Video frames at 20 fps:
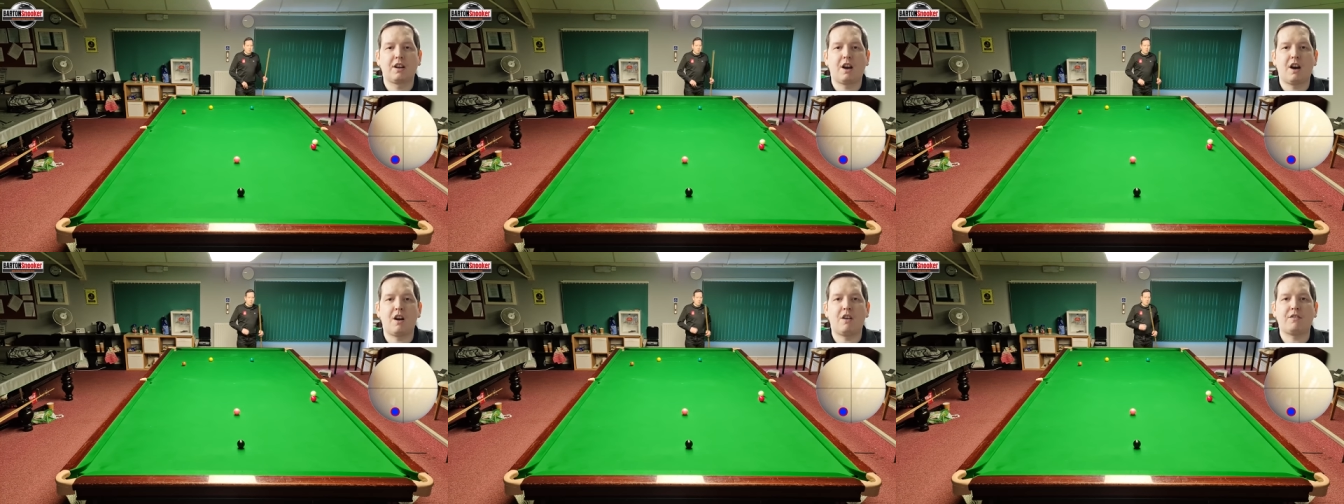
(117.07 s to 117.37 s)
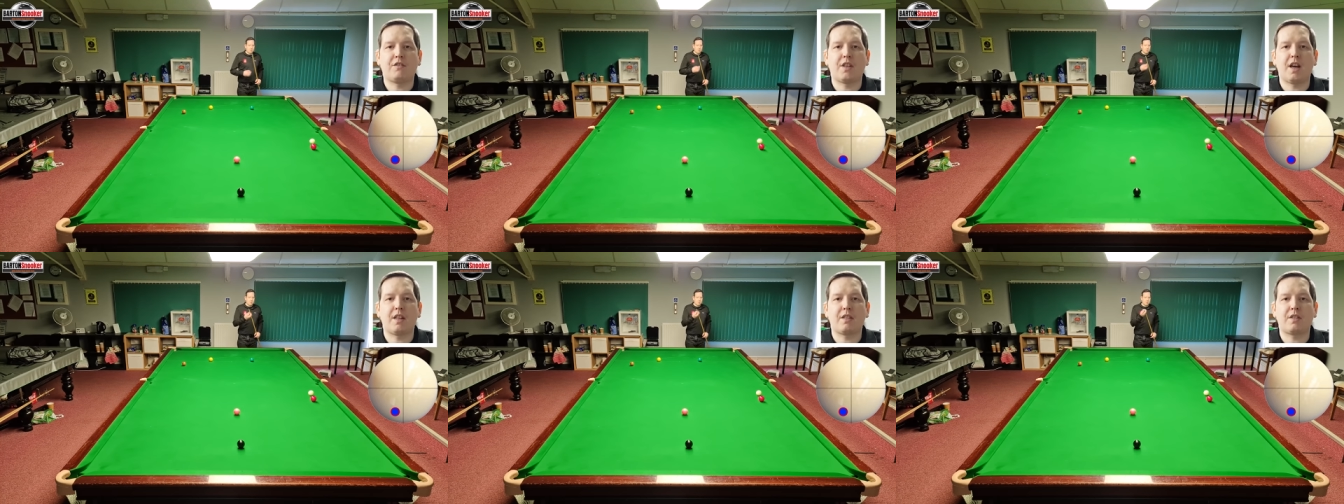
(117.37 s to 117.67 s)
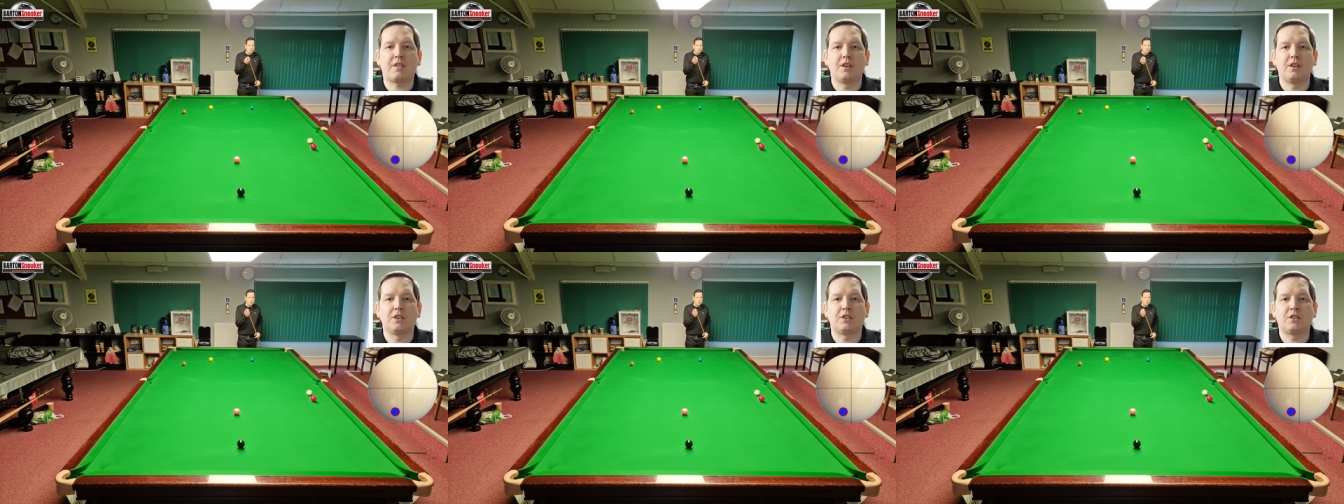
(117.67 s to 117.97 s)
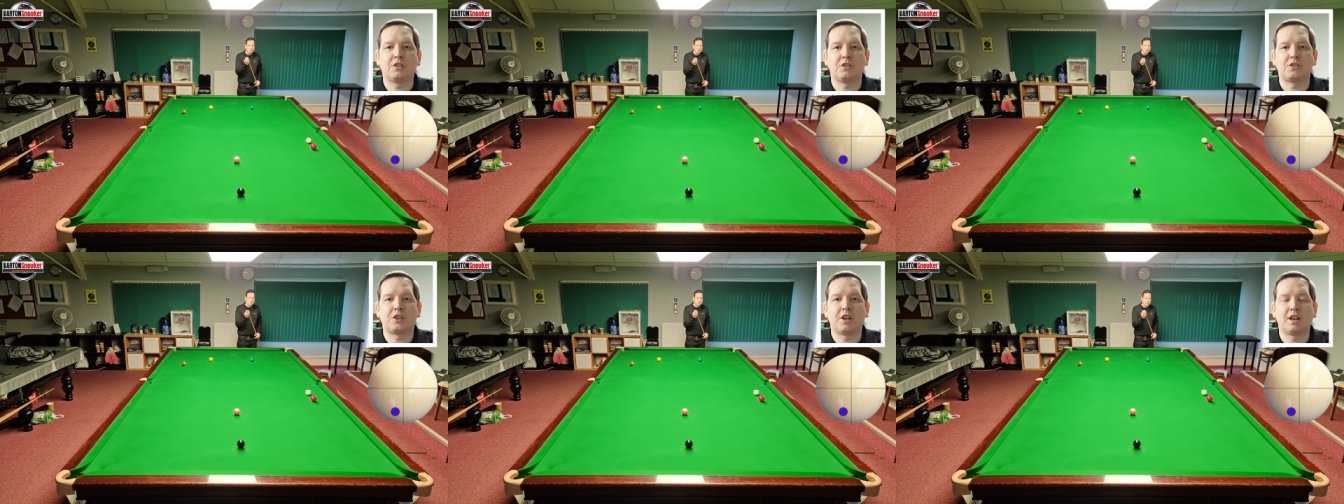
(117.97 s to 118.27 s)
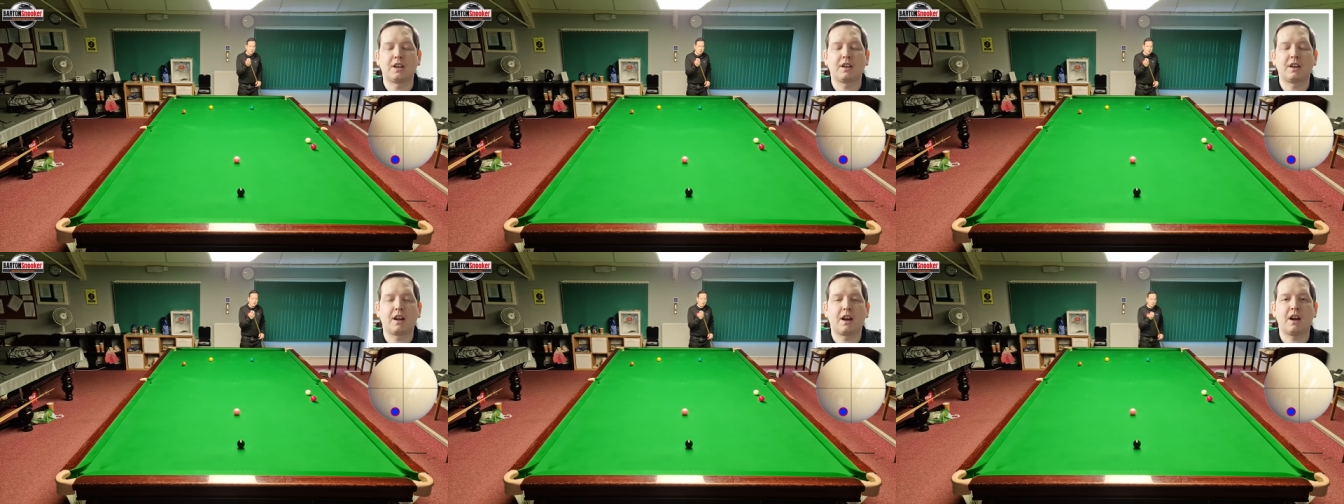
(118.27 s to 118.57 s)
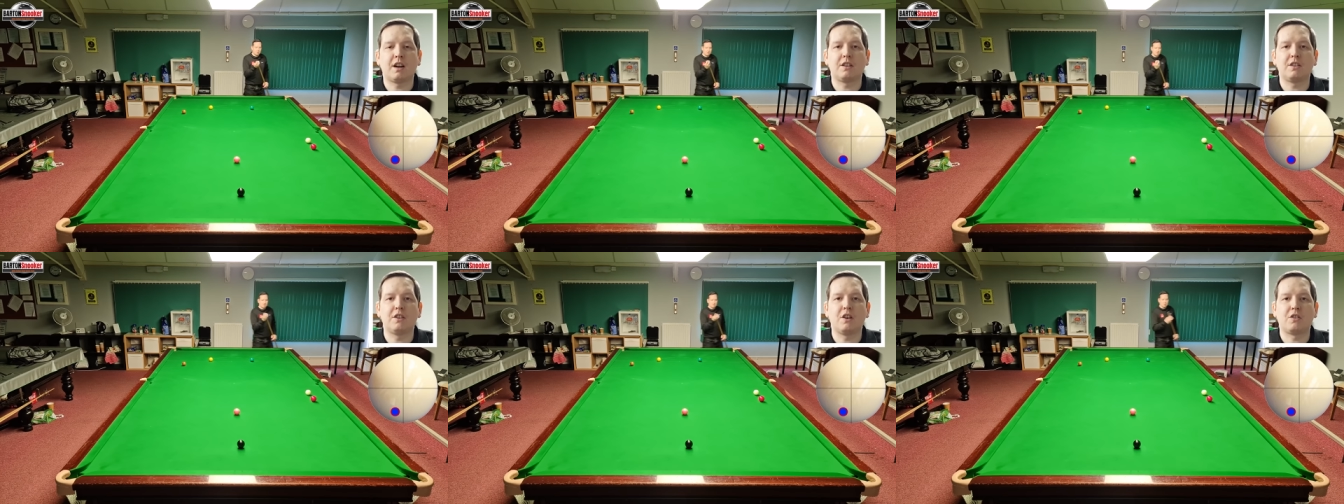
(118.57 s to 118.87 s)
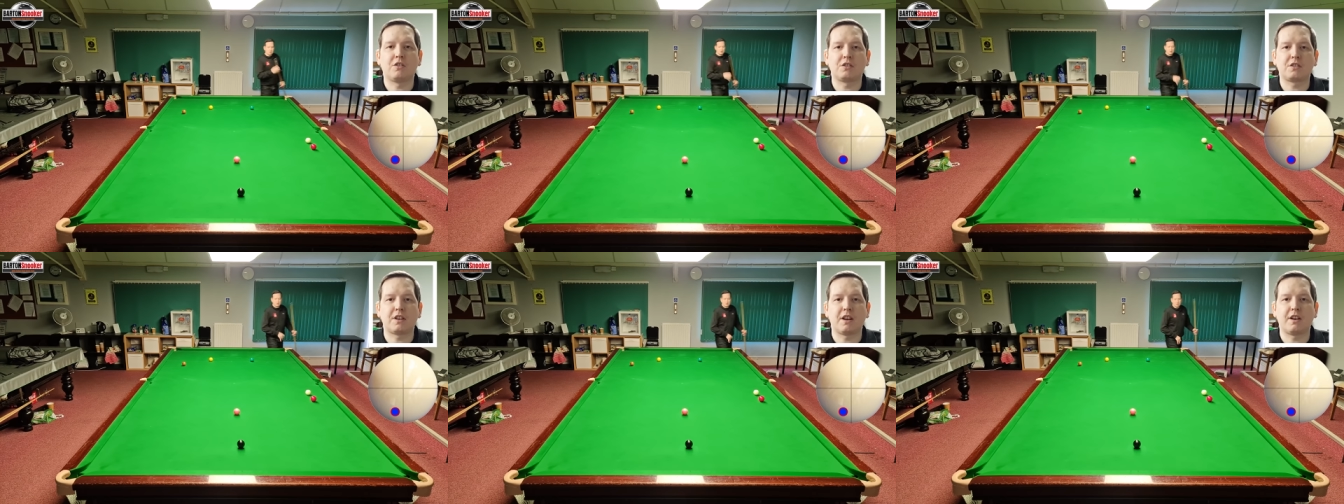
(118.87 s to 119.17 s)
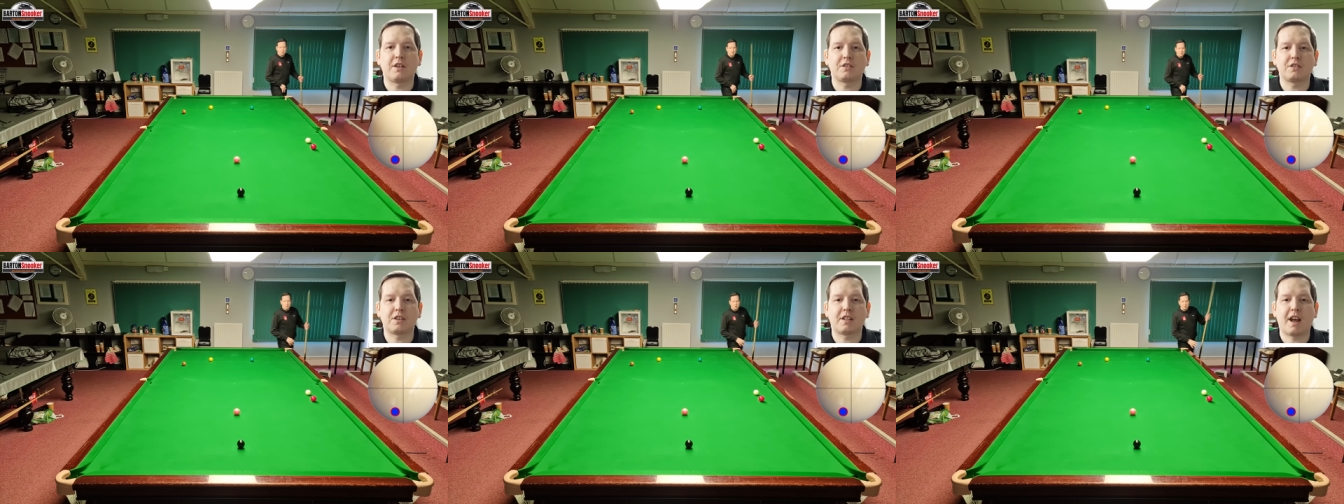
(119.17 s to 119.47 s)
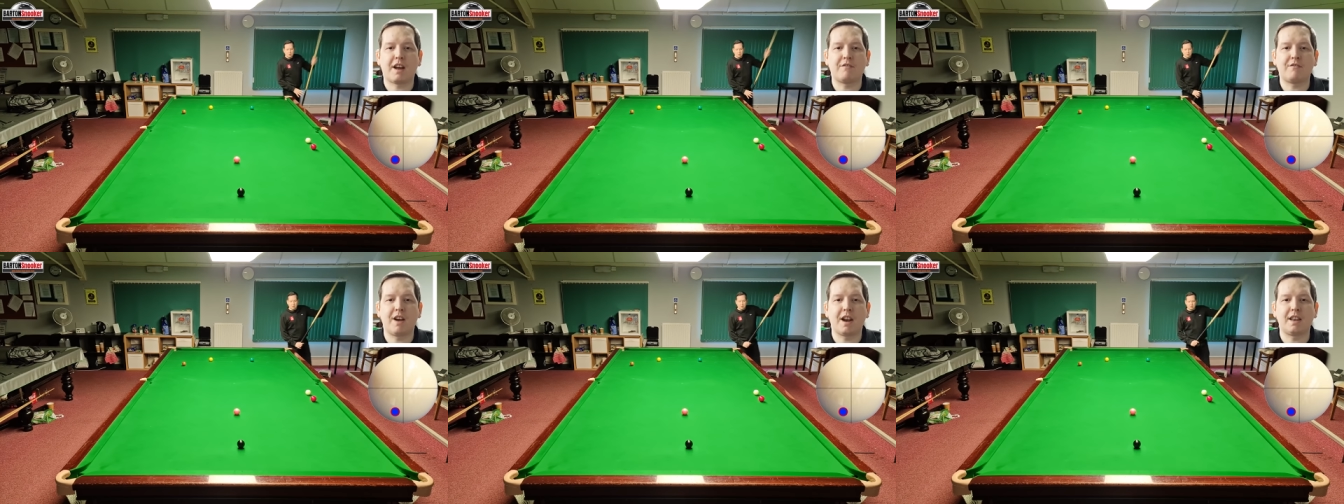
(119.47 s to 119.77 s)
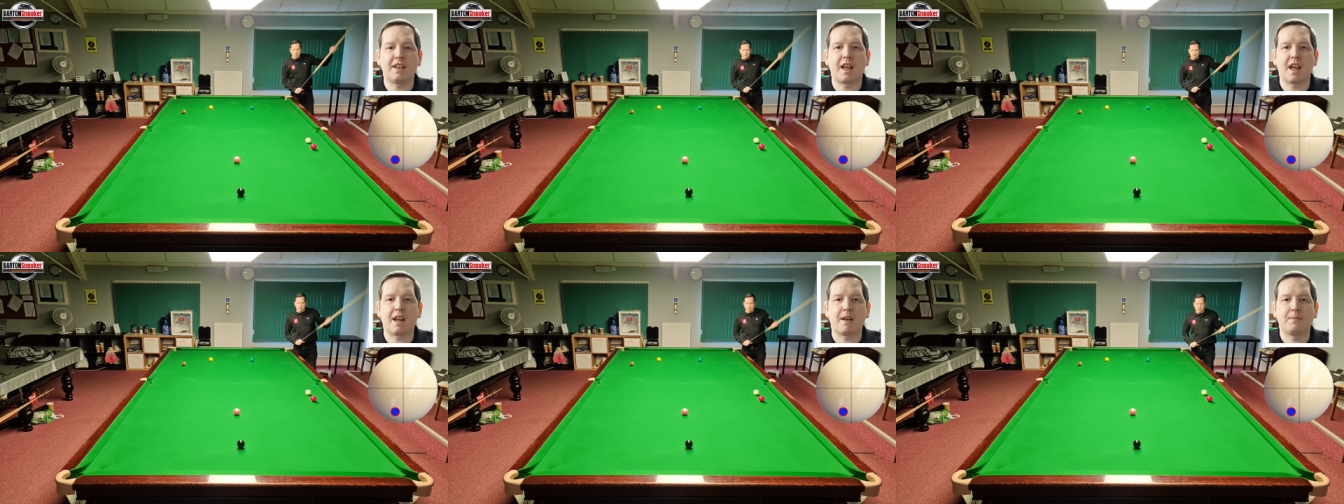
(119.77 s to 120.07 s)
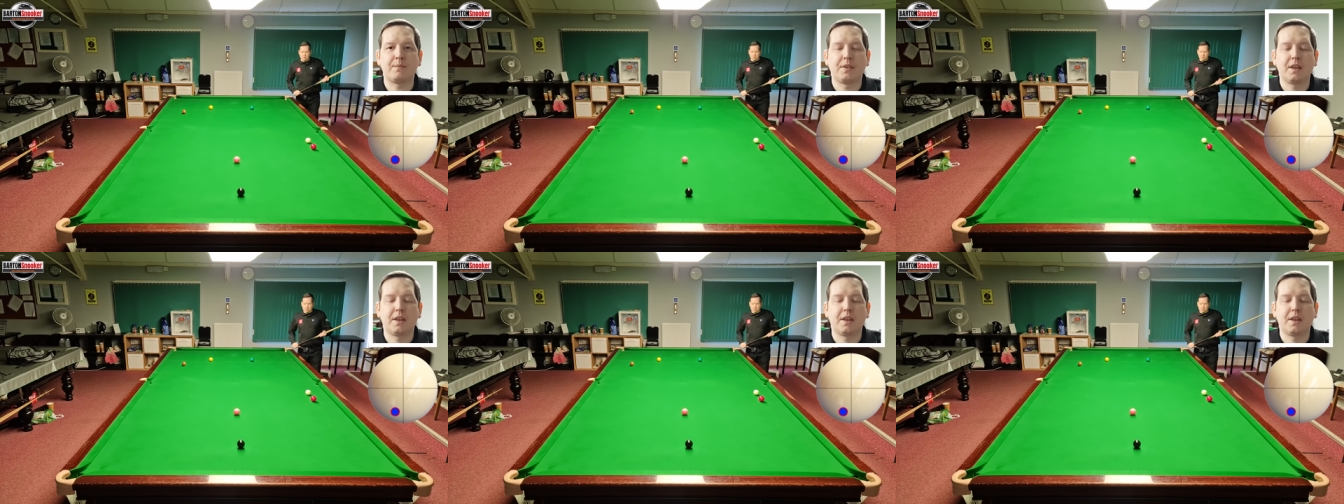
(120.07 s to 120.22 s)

off that 3rd cushion and nicely onto that red there.